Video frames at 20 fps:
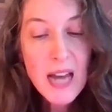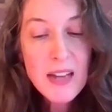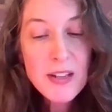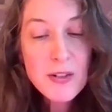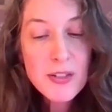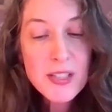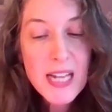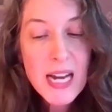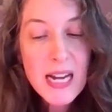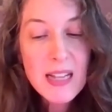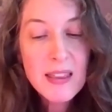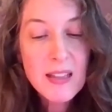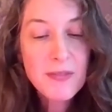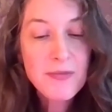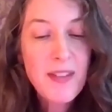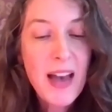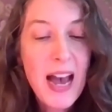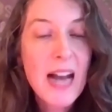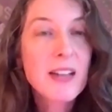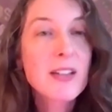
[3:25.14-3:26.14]
Understanding the
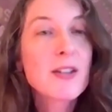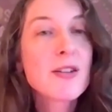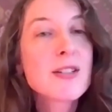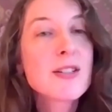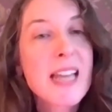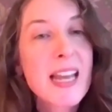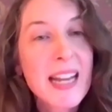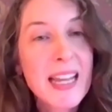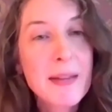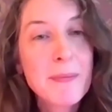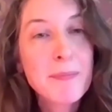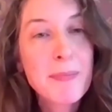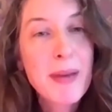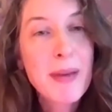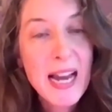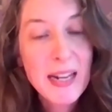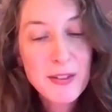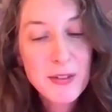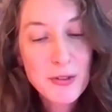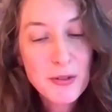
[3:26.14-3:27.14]
factors that
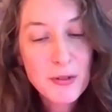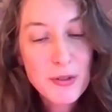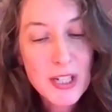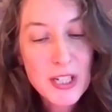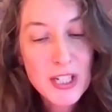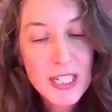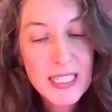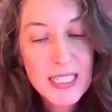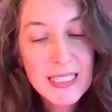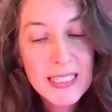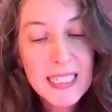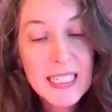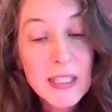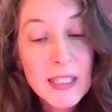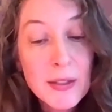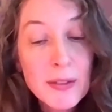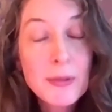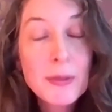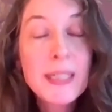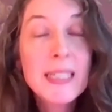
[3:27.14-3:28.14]
impact nutrition,
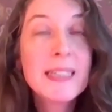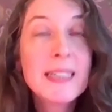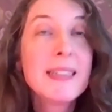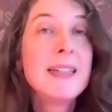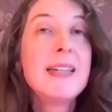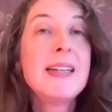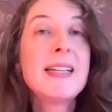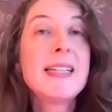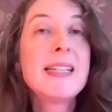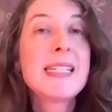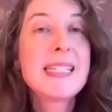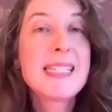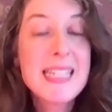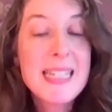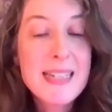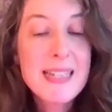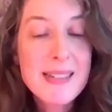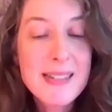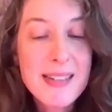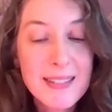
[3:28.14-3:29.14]
including
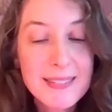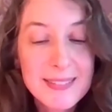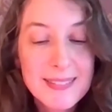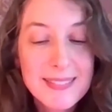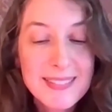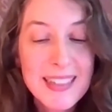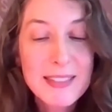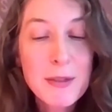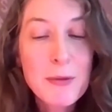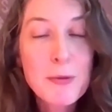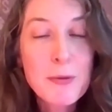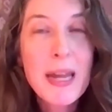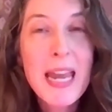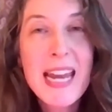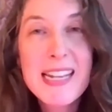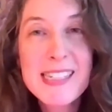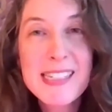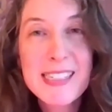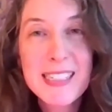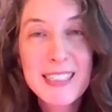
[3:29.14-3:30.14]
season and
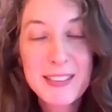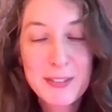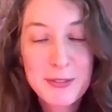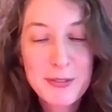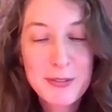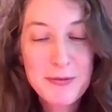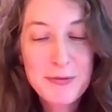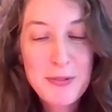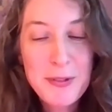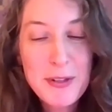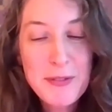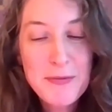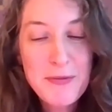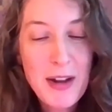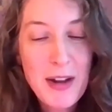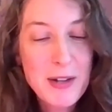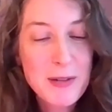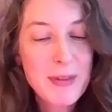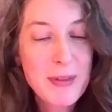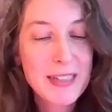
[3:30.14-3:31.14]
location, food
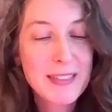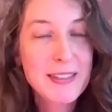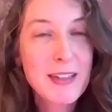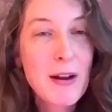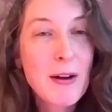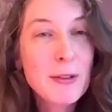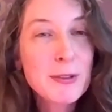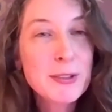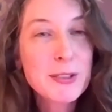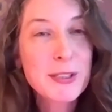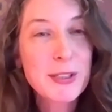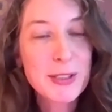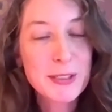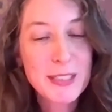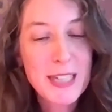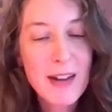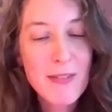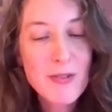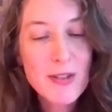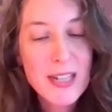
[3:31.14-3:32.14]
environment,
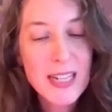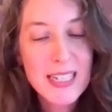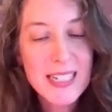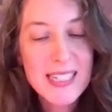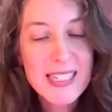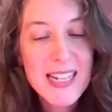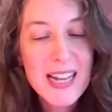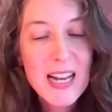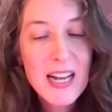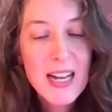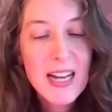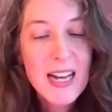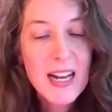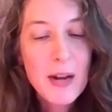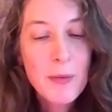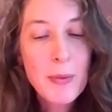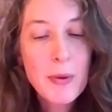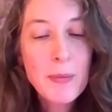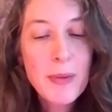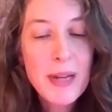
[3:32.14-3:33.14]
culture, governance,
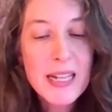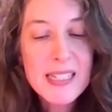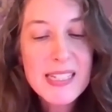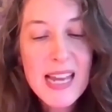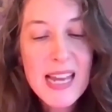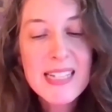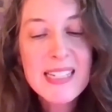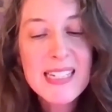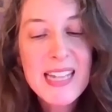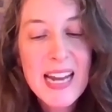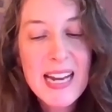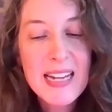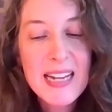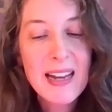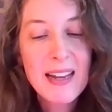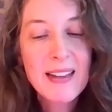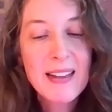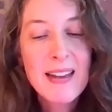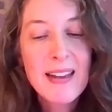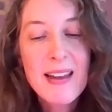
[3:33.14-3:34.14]
when we assess
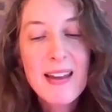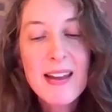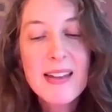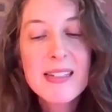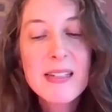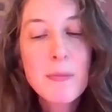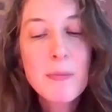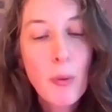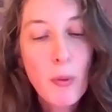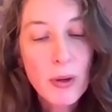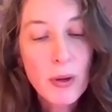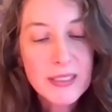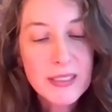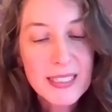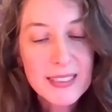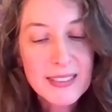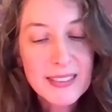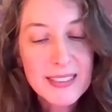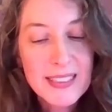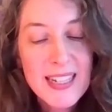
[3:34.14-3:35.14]
data is
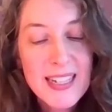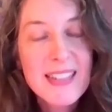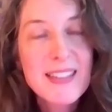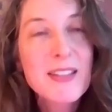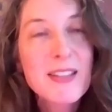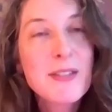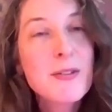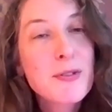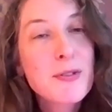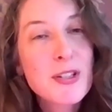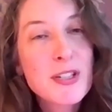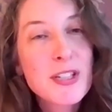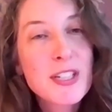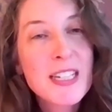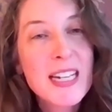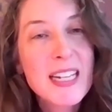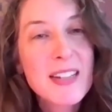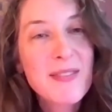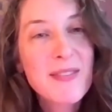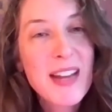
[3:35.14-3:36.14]
important. The
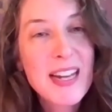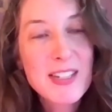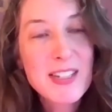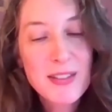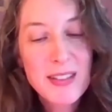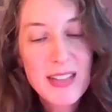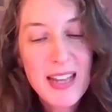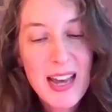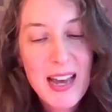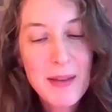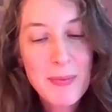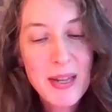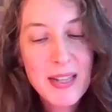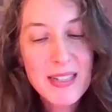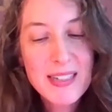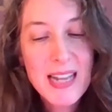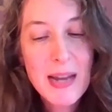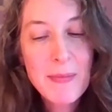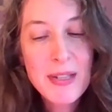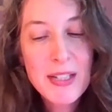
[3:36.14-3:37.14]
Nutrition Innovation Lab
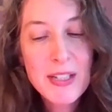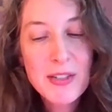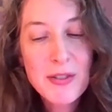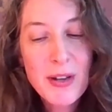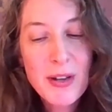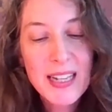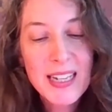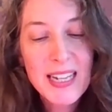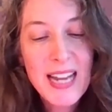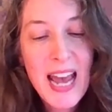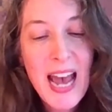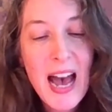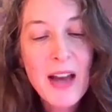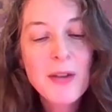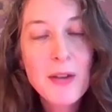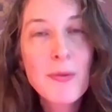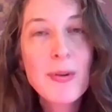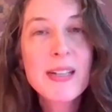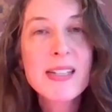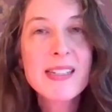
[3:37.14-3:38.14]
demonstrated
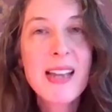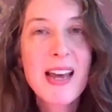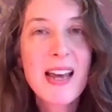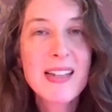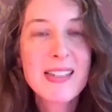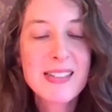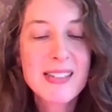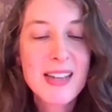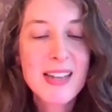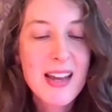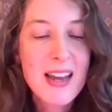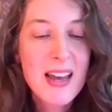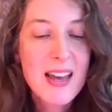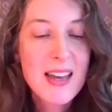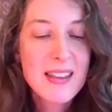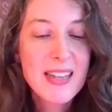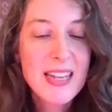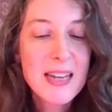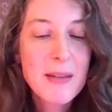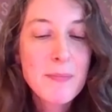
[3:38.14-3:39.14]
how to assess
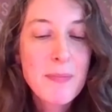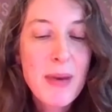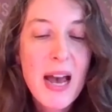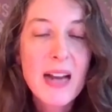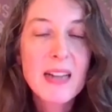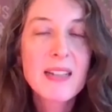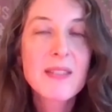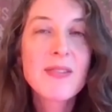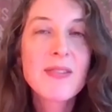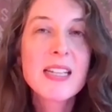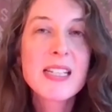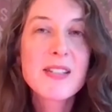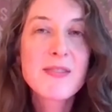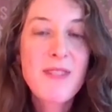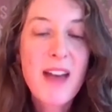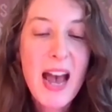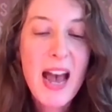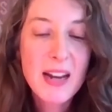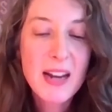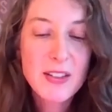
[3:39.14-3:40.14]
the impact of
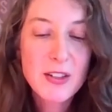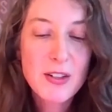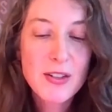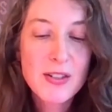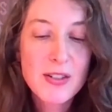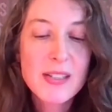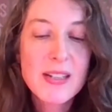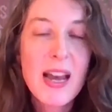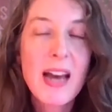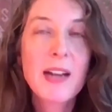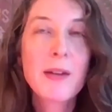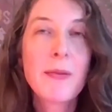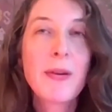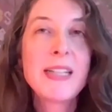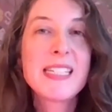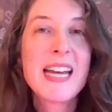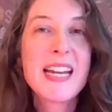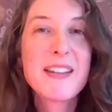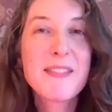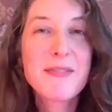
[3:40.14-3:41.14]
these factors, how to
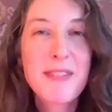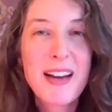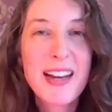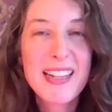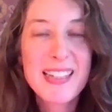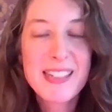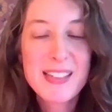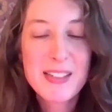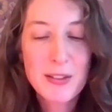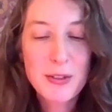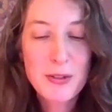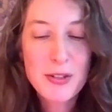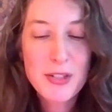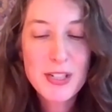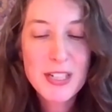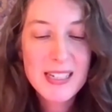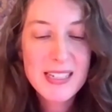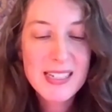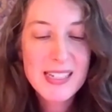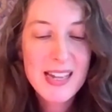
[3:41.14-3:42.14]
identify
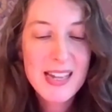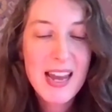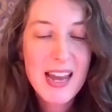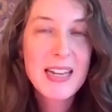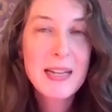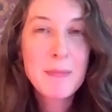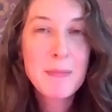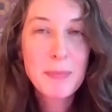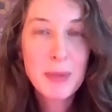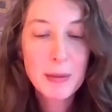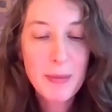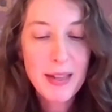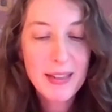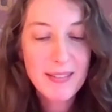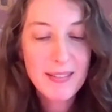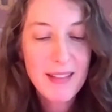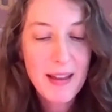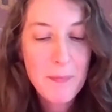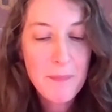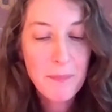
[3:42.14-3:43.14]
solutions and
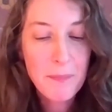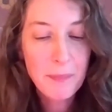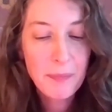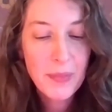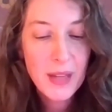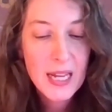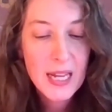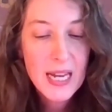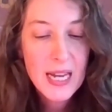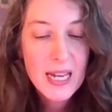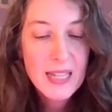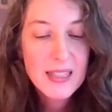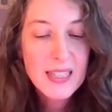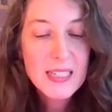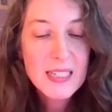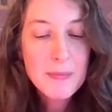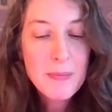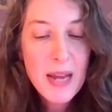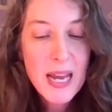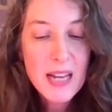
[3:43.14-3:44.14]
implement them.
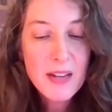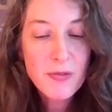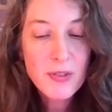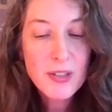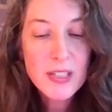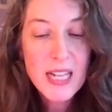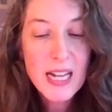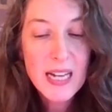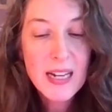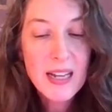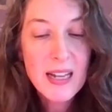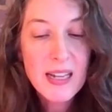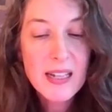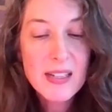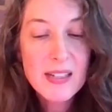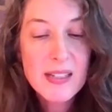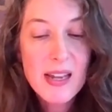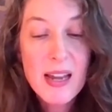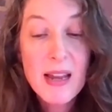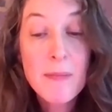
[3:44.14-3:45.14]
The demand for data
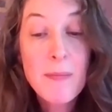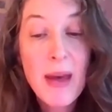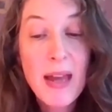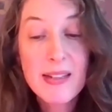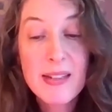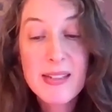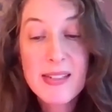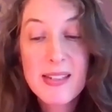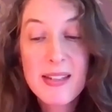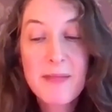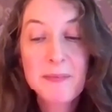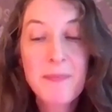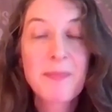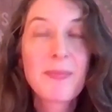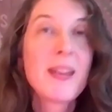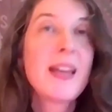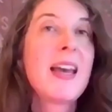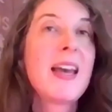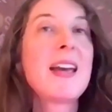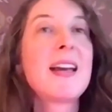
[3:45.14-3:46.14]
is immense,
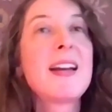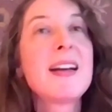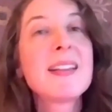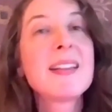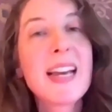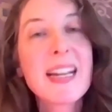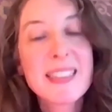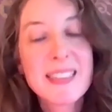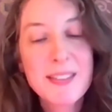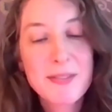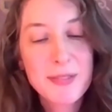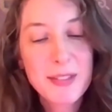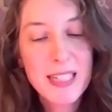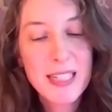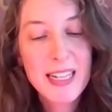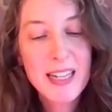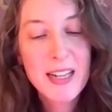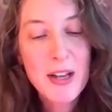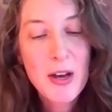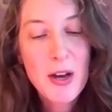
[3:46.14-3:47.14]
and
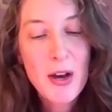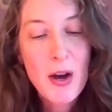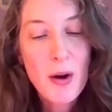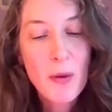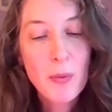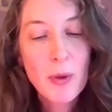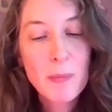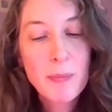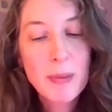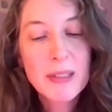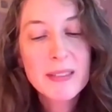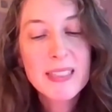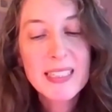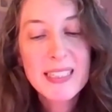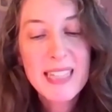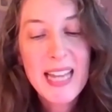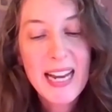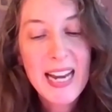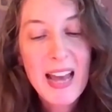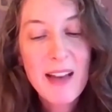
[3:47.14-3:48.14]
collectively, we're
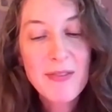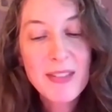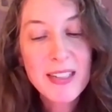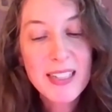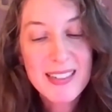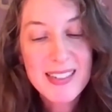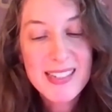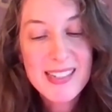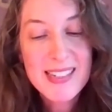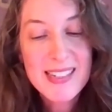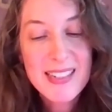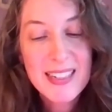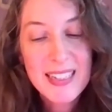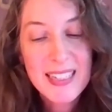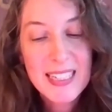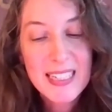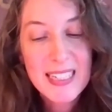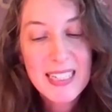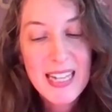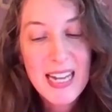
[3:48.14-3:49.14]
building that evidence.
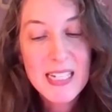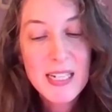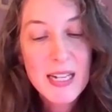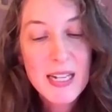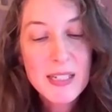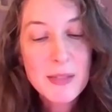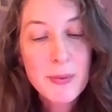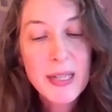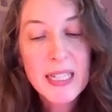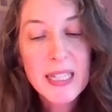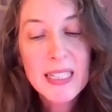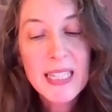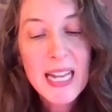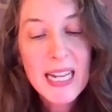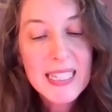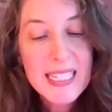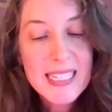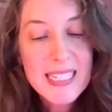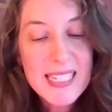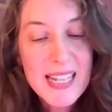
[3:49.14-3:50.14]
And as we
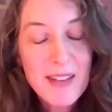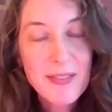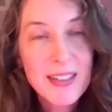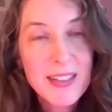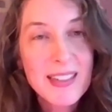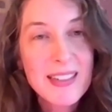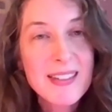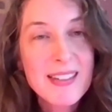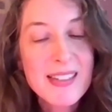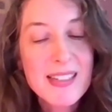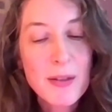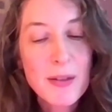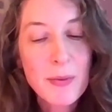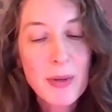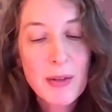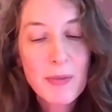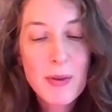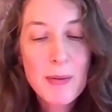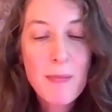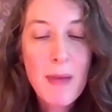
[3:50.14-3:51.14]
collect this evidence,
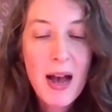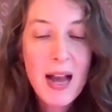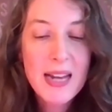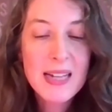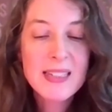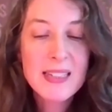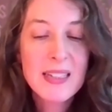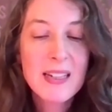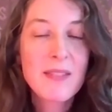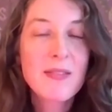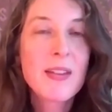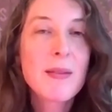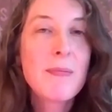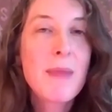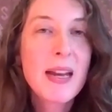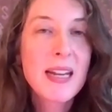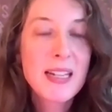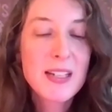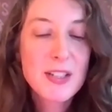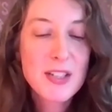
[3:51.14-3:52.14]
we're reminded of the
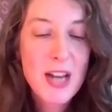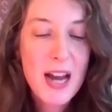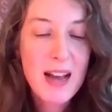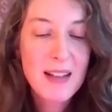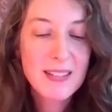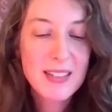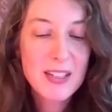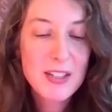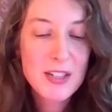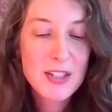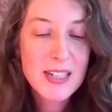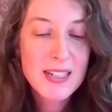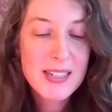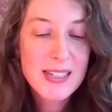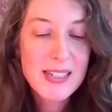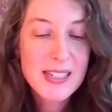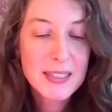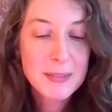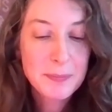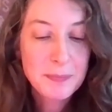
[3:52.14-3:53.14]
many
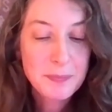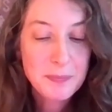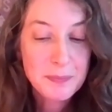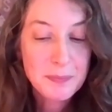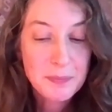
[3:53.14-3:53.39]
challenges